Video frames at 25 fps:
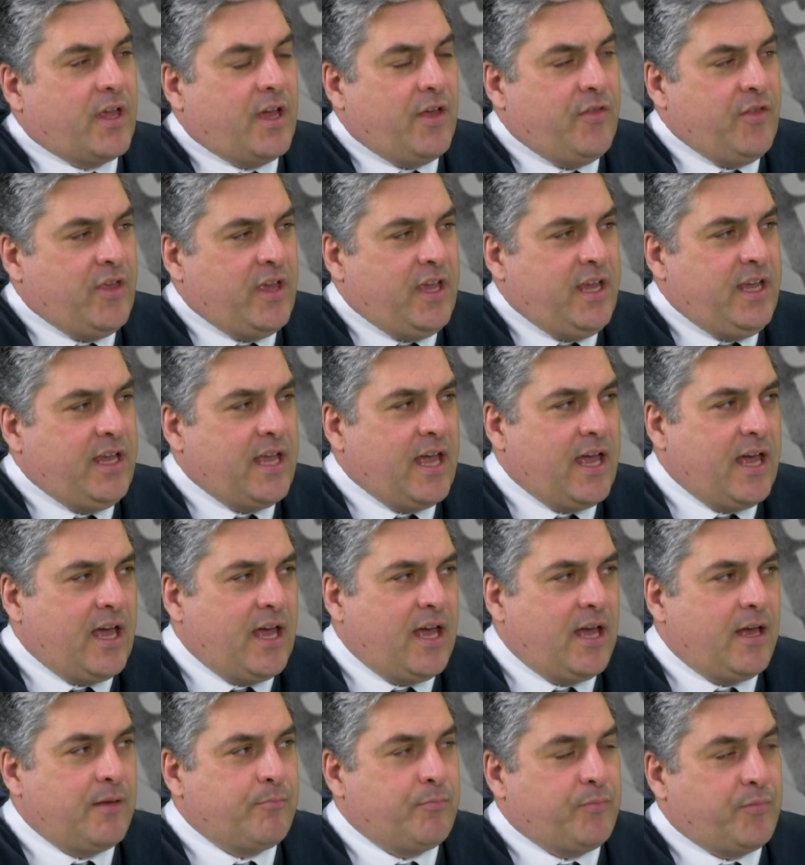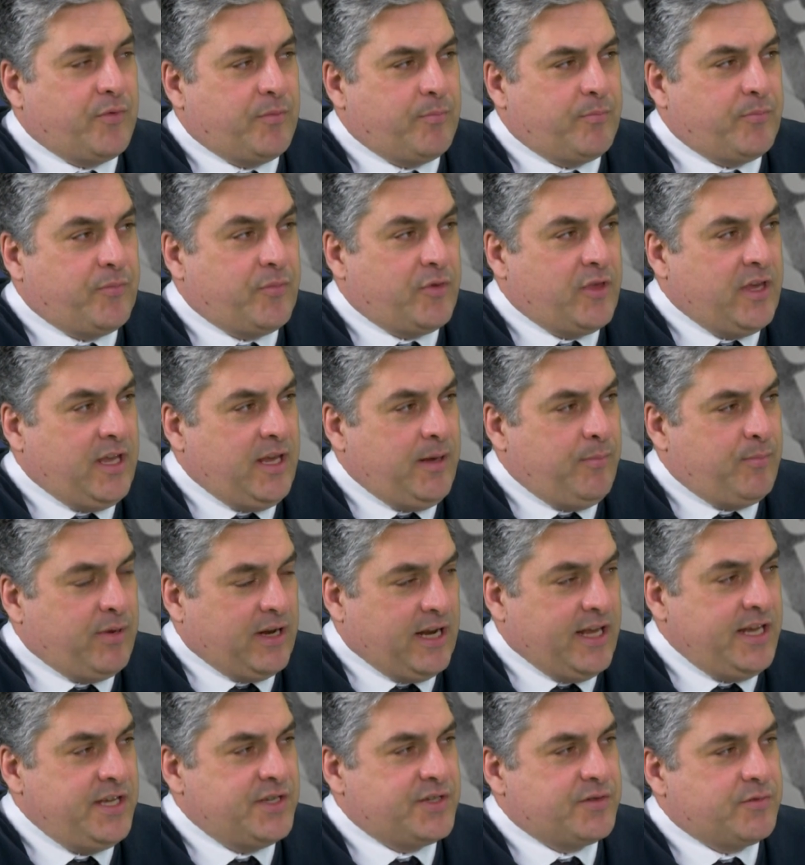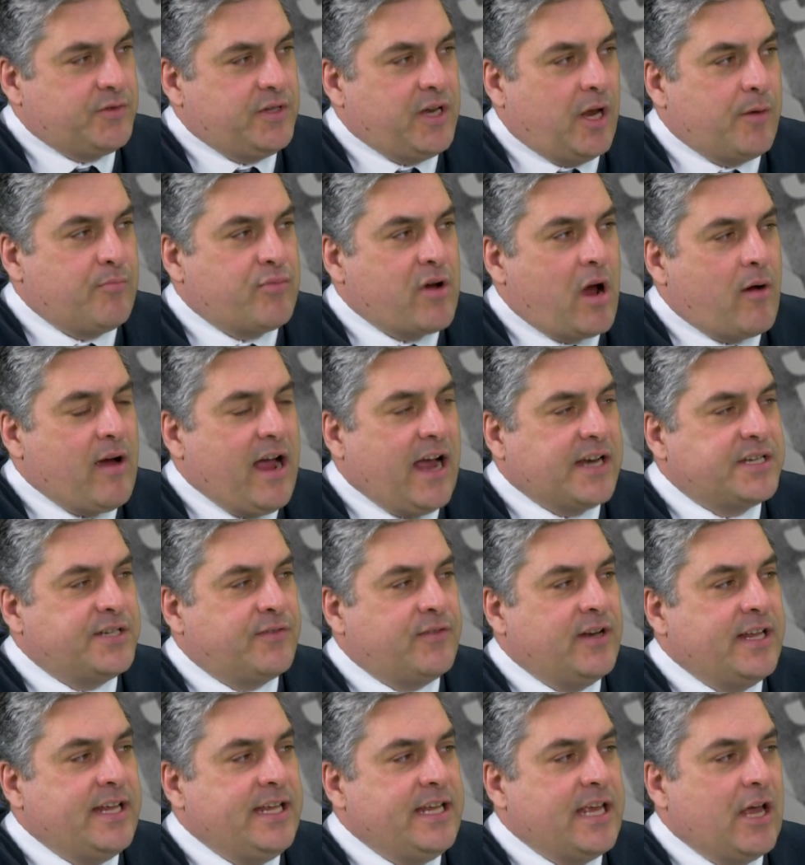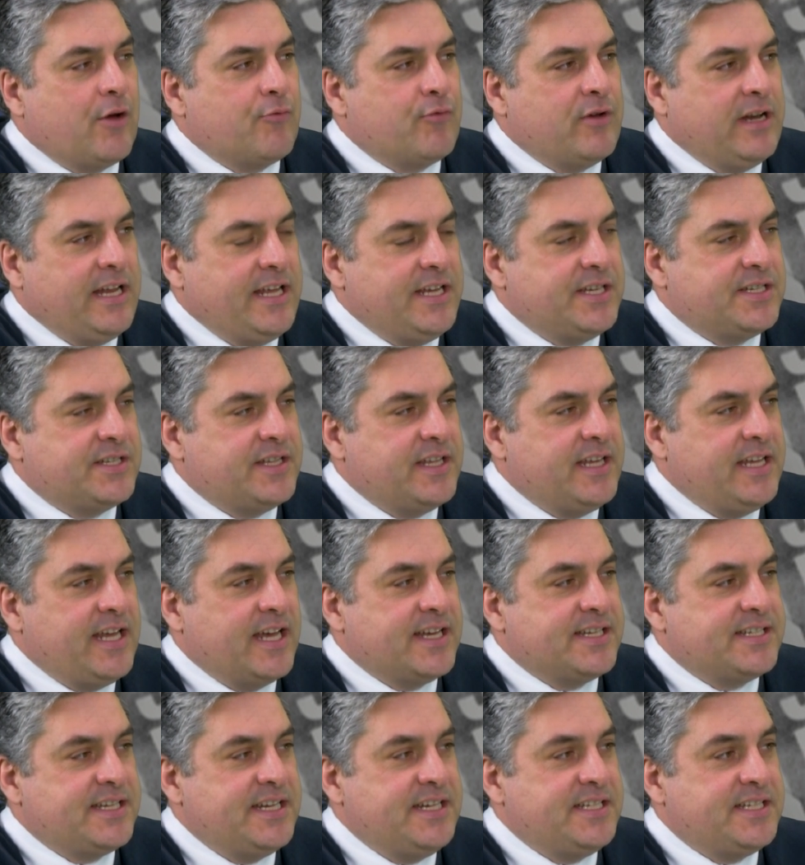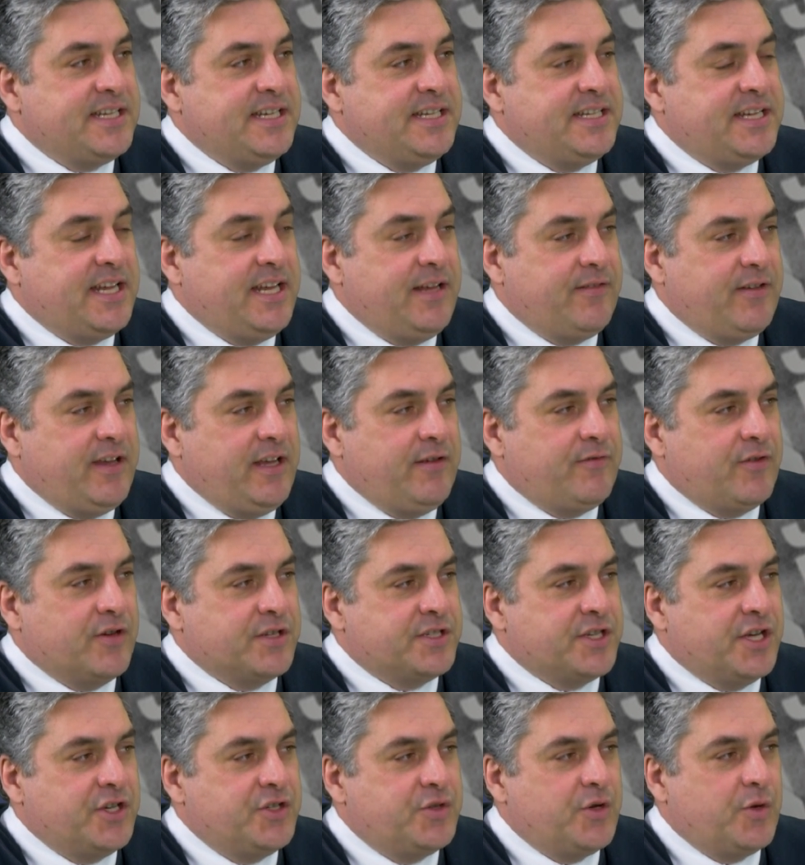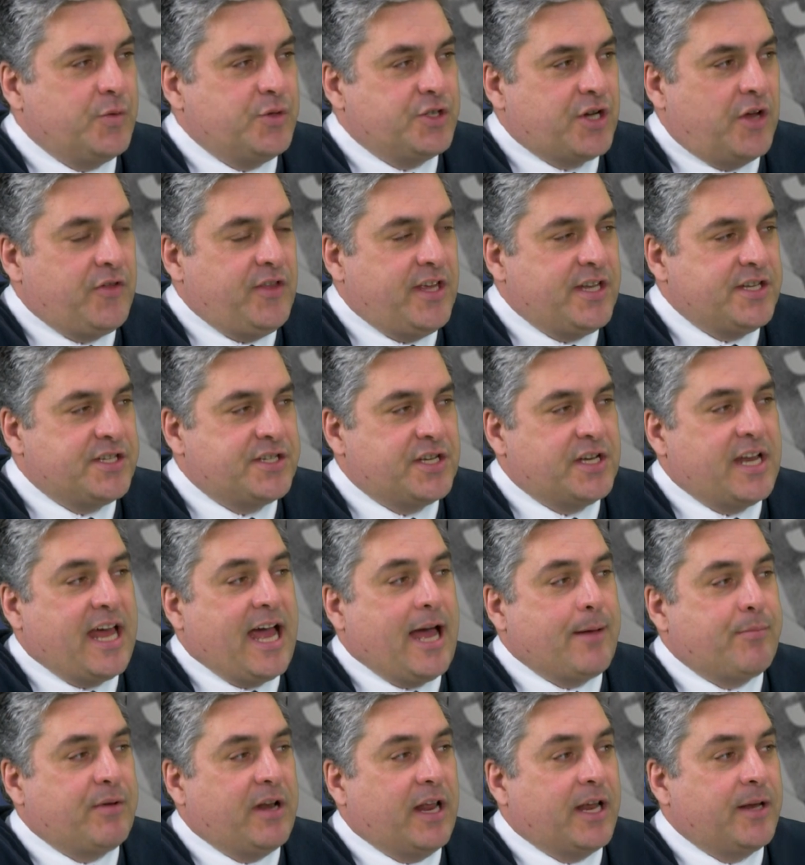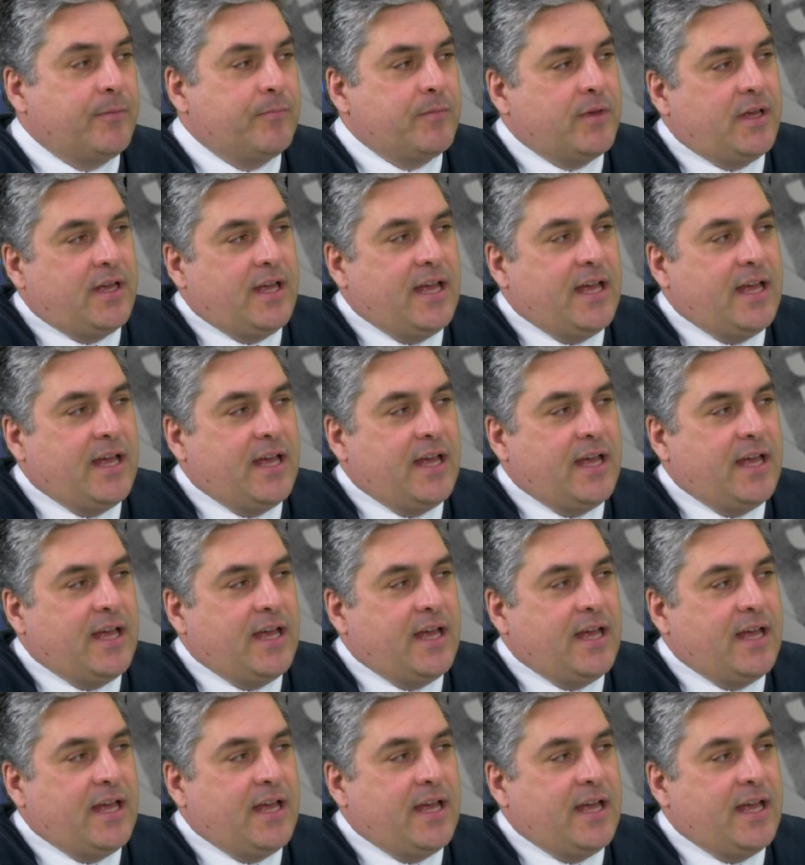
and the uh, the police, you know, proactively uh, released the uh, C C T V footage, showed the incident happening,